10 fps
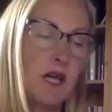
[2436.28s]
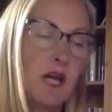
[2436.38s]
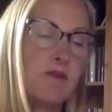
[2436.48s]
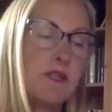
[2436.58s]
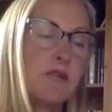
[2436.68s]

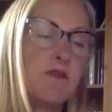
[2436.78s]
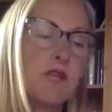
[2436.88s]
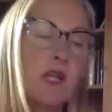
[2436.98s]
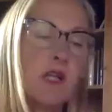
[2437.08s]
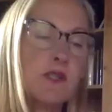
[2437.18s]
I forgive the
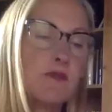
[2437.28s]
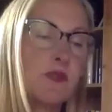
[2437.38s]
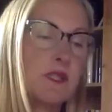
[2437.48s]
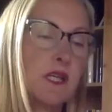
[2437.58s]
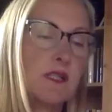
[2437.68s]
loss of
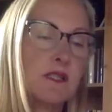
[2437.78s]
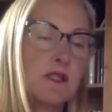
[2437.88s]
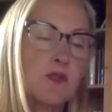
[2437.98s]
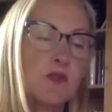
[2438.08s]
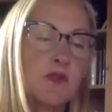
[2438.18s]
the sons
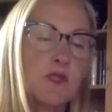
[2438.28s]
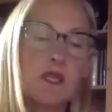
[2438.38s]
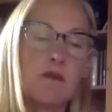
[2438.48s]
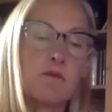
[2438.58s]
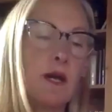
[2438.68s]
and daughters
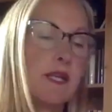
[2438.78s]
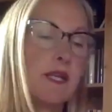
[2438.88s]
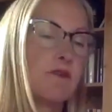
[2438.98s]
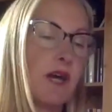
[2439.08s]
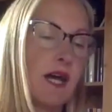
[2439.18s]
I might
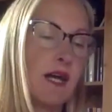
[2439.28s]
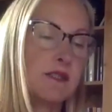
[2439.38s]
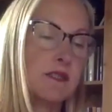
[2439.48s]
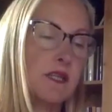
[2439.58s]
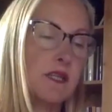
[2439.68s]
have had.
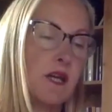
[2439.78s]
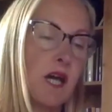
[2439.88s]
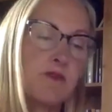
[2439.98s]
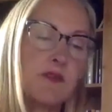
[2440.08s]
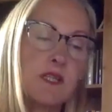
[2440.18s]

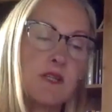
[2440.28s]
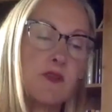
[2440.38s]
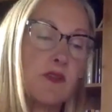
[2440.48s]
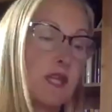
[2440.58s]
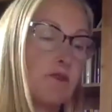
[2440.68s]
I forgive
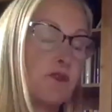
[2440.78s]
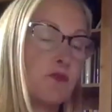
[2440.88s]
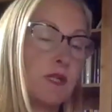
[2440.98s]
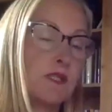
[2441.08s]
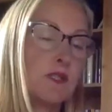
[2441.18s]
the theft of
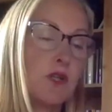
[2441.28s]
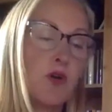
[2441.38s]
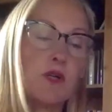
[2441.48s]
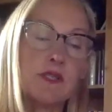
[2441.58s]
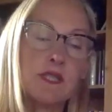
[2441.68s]
my
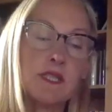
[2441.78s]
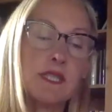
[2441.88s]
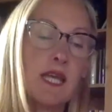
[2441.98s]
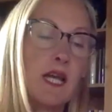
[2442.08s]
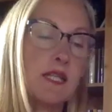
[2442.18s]
soul, and
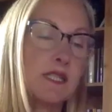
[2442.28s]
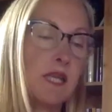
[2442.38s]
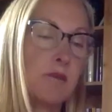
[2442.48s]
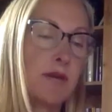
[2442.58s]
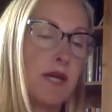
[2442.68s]
today I
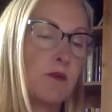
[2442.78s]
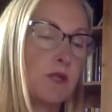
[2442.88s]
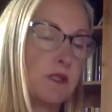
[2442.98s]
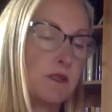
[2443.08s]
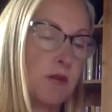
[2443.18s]
take back
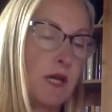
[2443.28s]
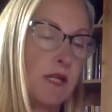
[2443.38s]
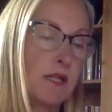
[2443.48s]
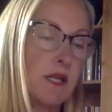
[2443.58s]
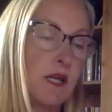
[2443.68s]
what is
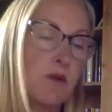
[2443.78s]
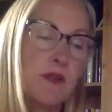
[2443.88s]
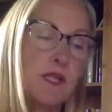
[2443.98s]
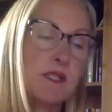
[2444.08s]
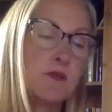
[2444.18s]
mine.
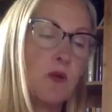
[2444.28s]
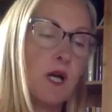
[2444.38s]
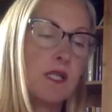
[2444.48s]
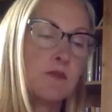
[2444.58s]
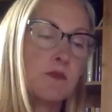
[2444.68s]
With these
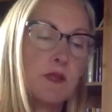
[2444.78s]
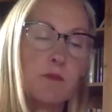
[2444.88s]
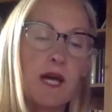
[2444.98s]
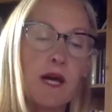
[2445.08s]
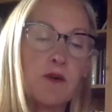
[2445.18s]
words, with the
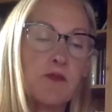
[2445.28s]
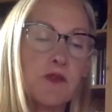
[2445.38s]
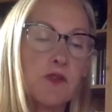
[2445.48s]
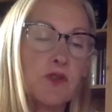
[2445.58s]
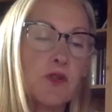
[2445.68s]
power of
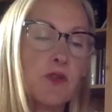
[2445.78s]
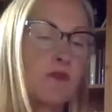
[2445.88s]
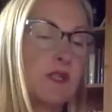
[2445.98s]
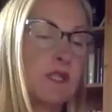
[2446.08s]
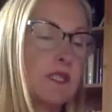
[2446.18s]
the truth
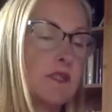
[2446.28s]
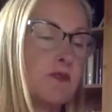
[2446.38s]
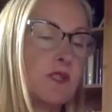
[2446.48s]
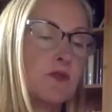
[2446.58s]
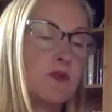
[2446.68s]
of an
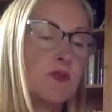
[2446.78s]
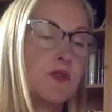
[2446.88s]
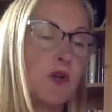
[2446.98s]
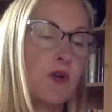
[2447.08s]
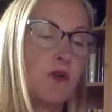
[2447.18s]
individual
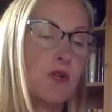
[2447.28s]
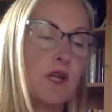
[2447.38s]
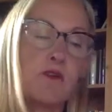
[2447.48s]
soul,